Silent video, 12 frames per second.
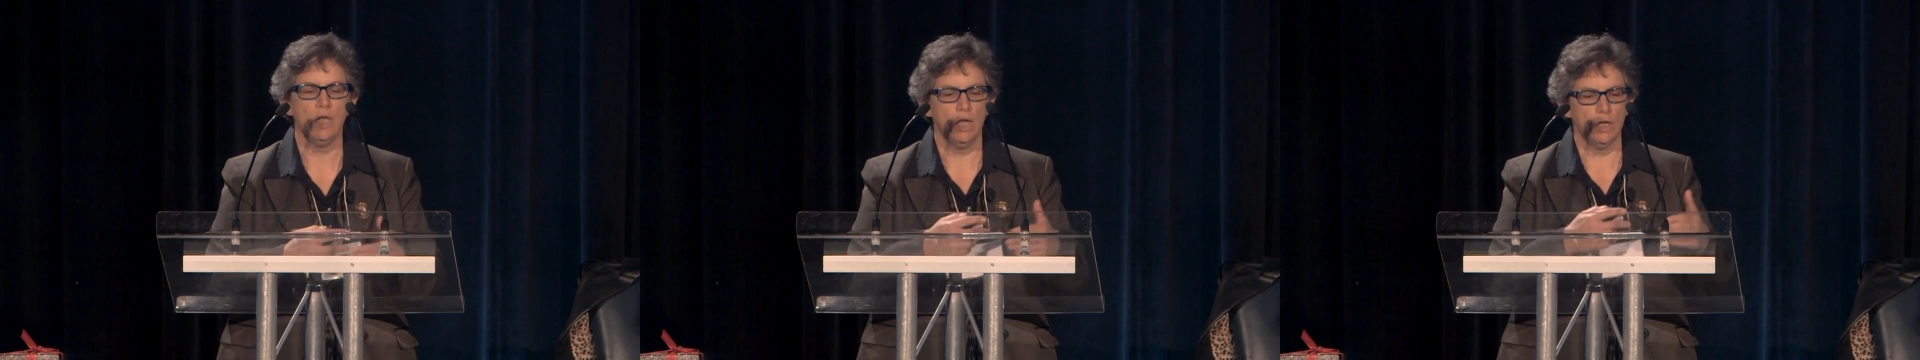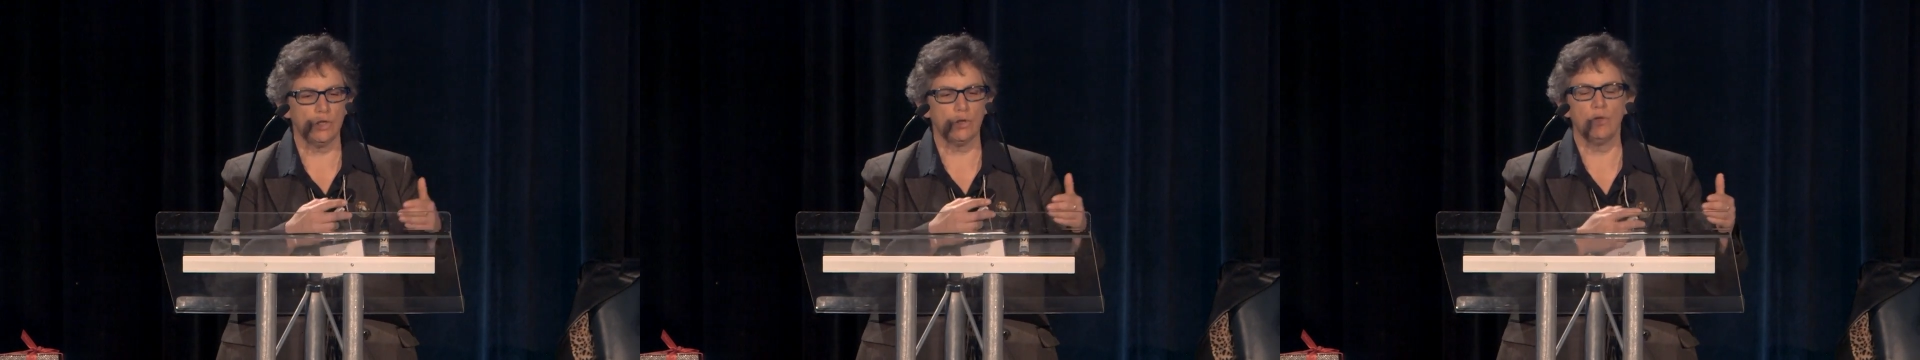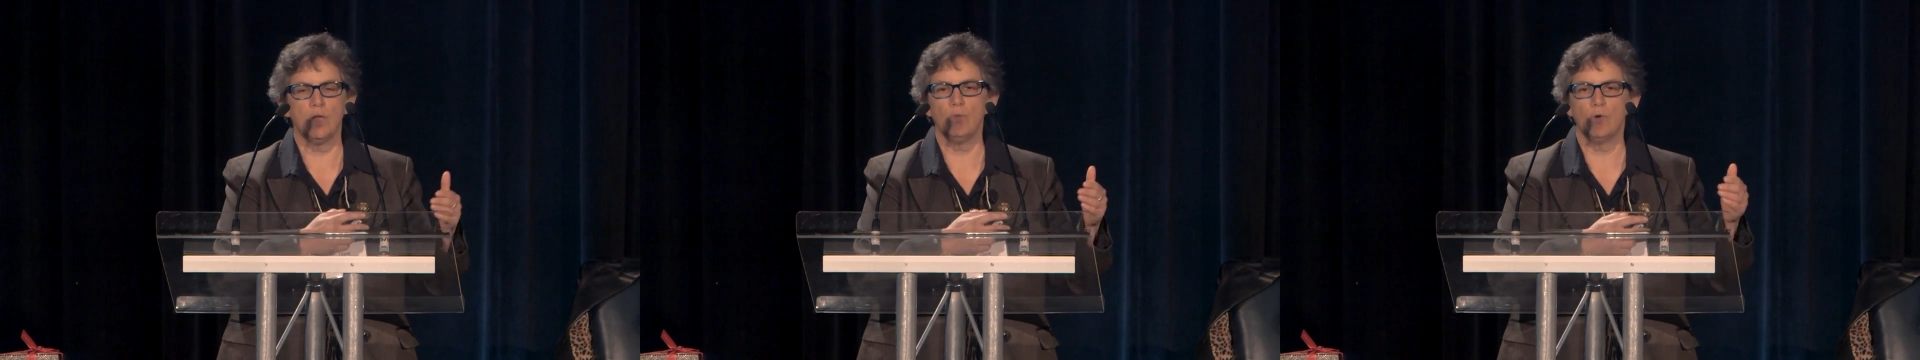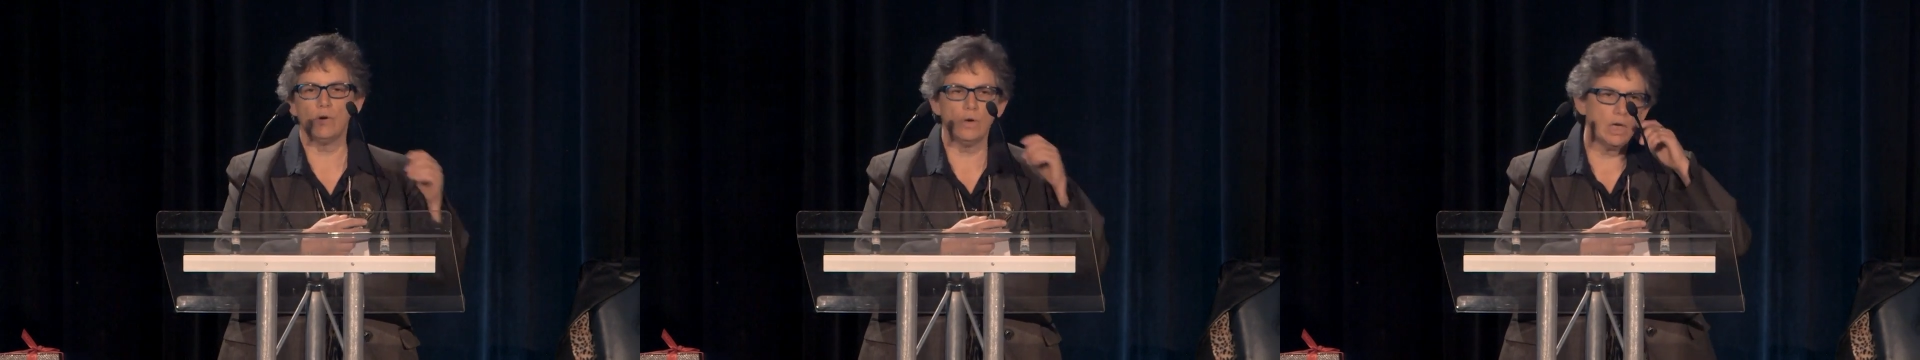And so they
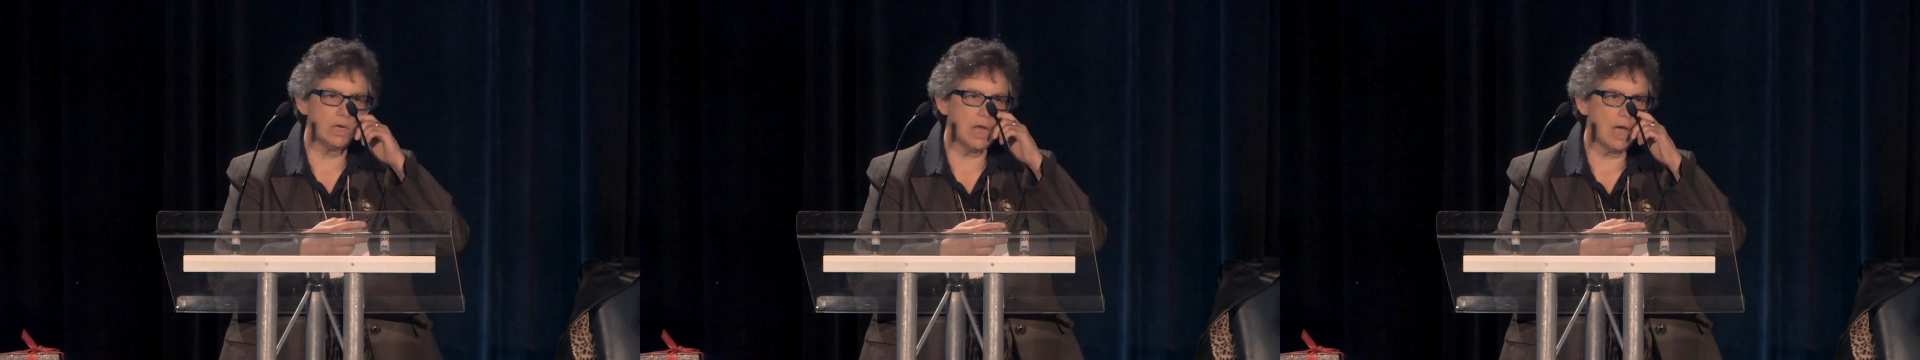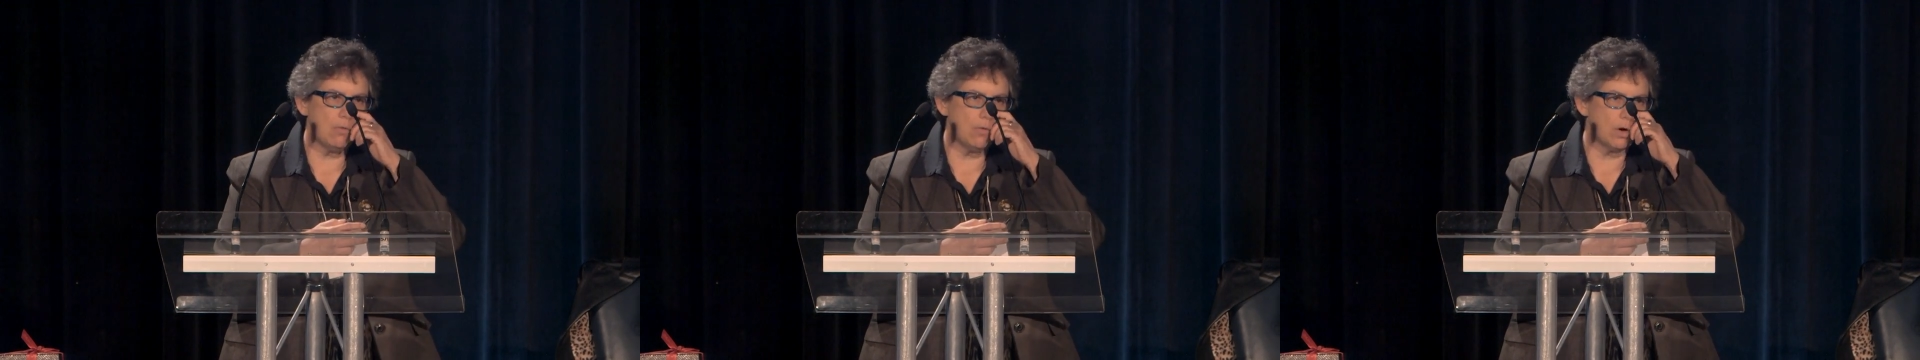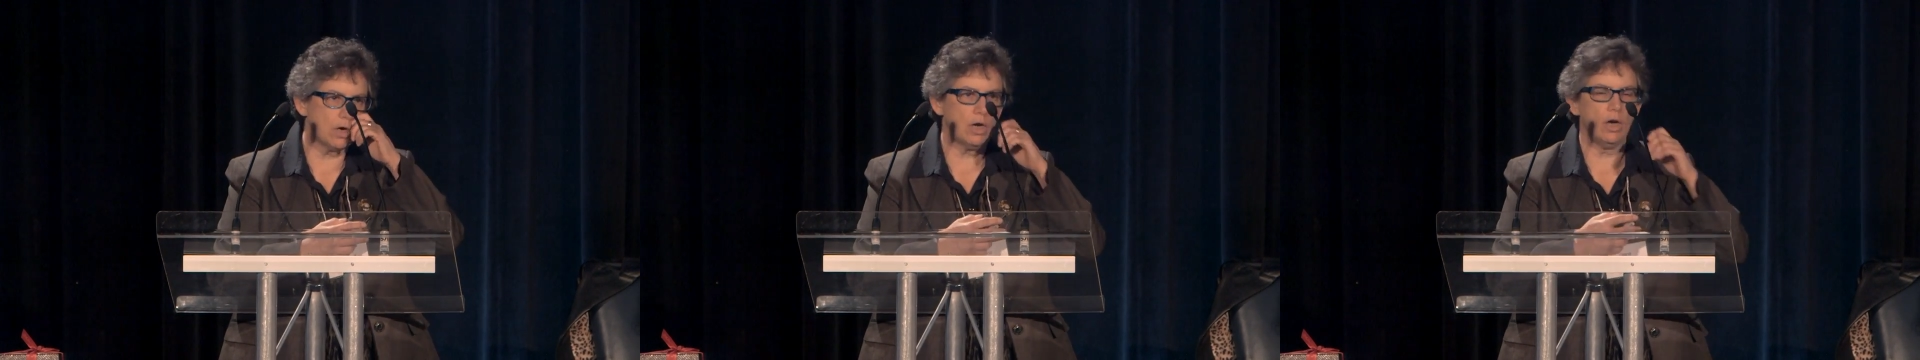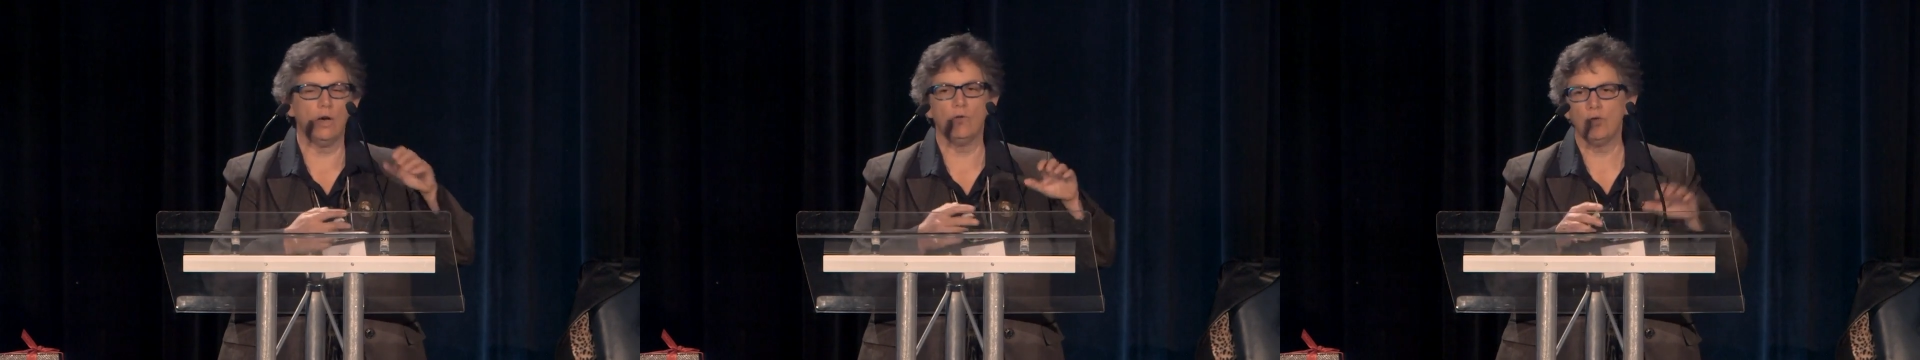were a network
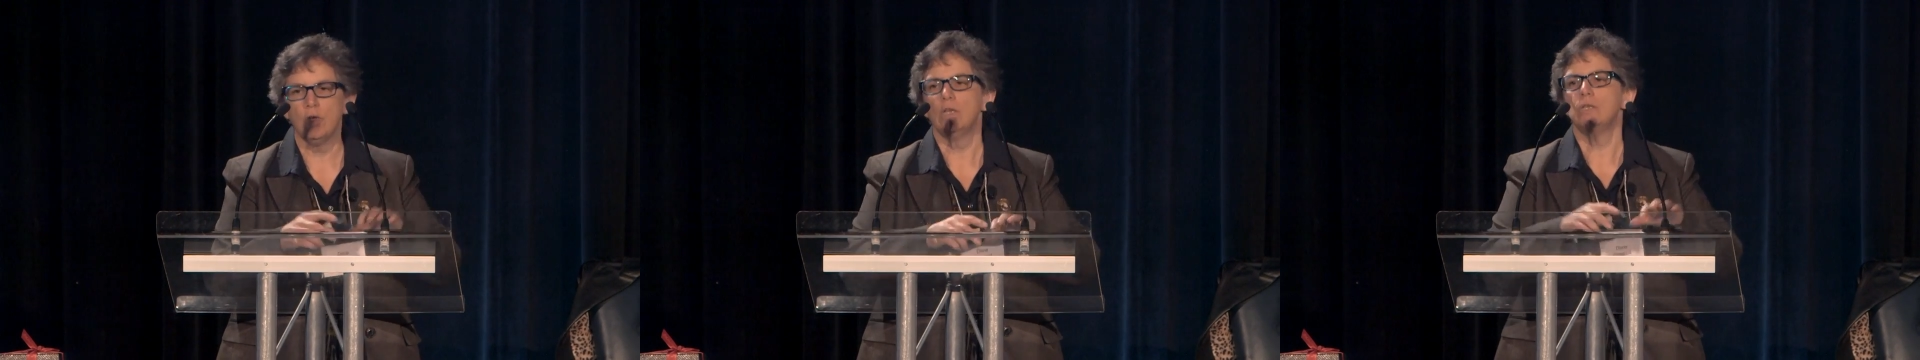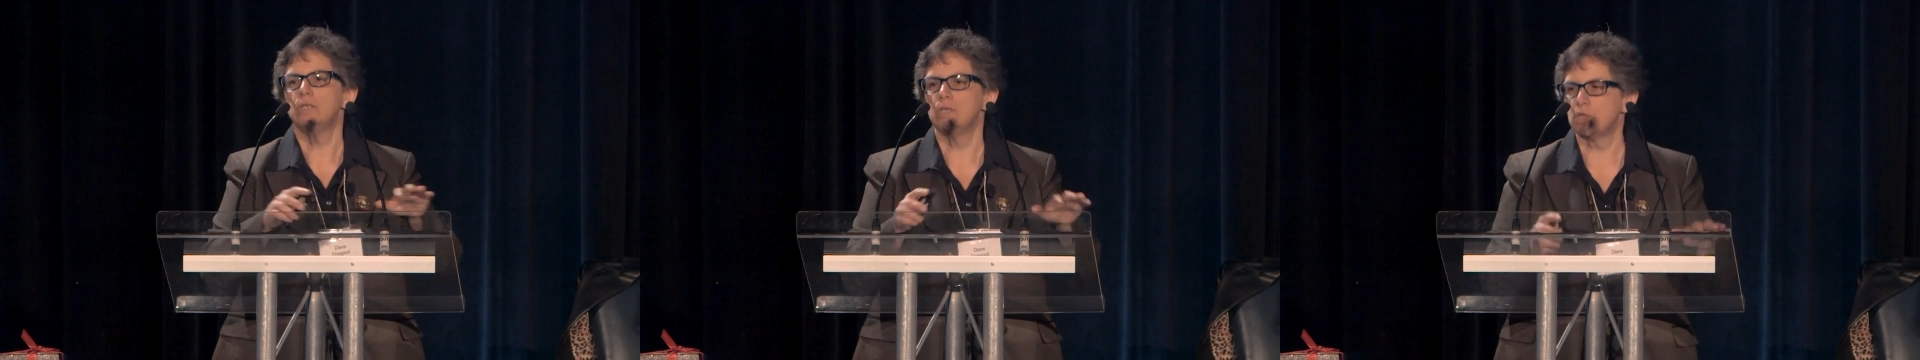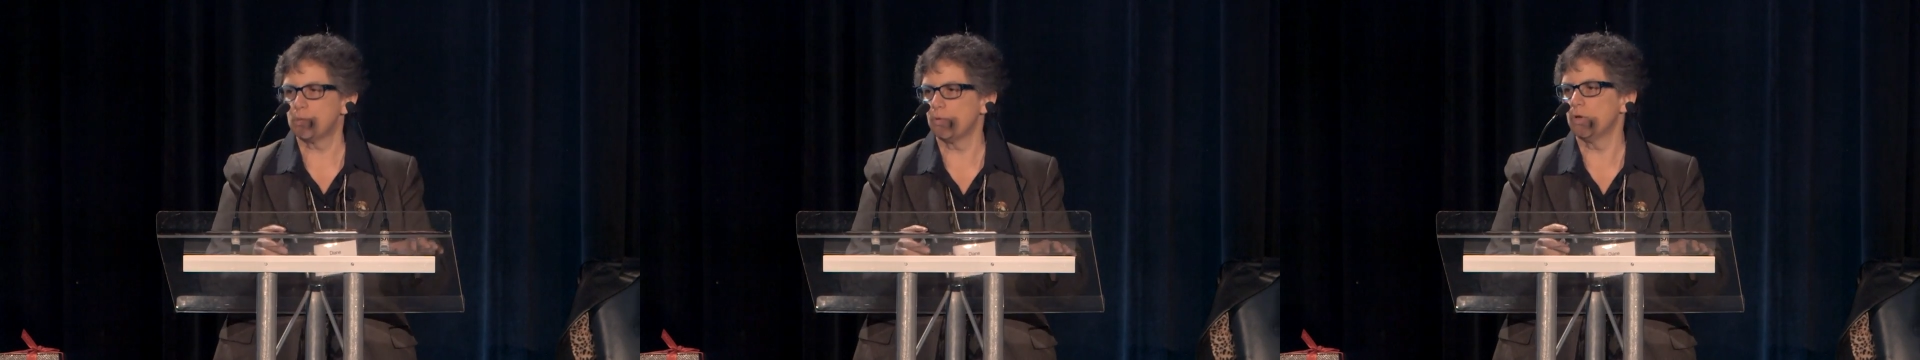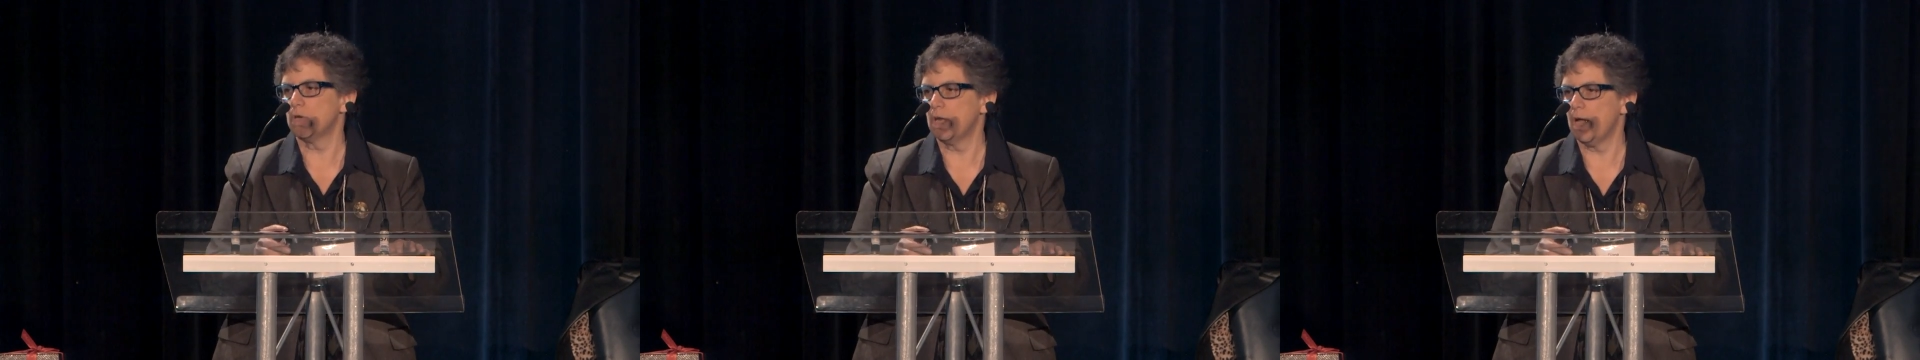of disparate